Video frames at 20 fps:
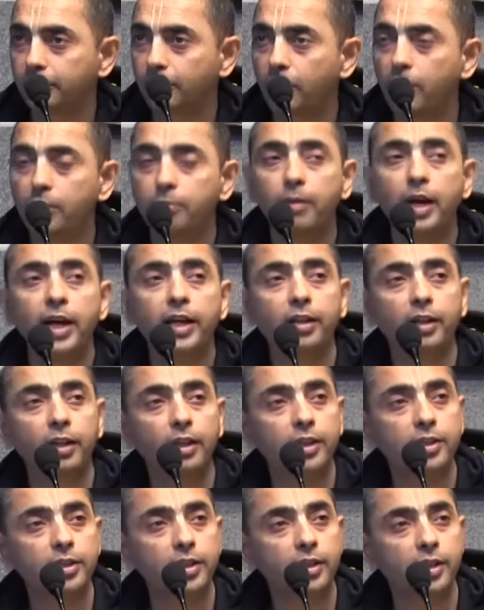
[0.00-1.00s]
or my
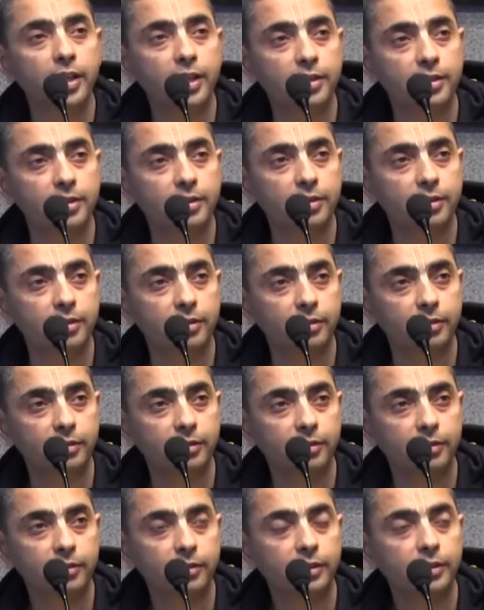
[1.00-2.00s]
religion is
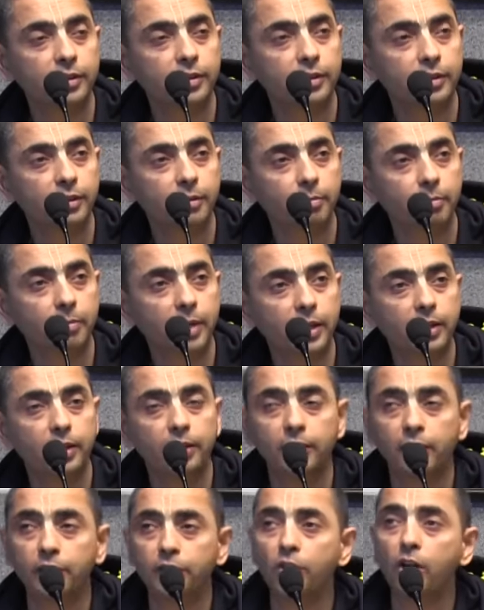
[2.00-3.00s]
better
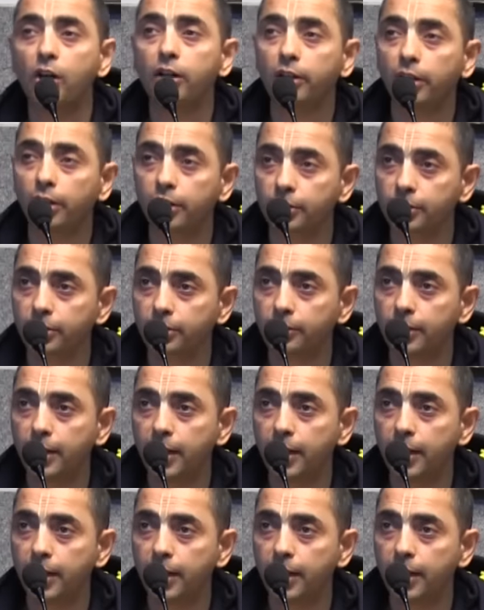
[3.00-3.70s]
than your religion.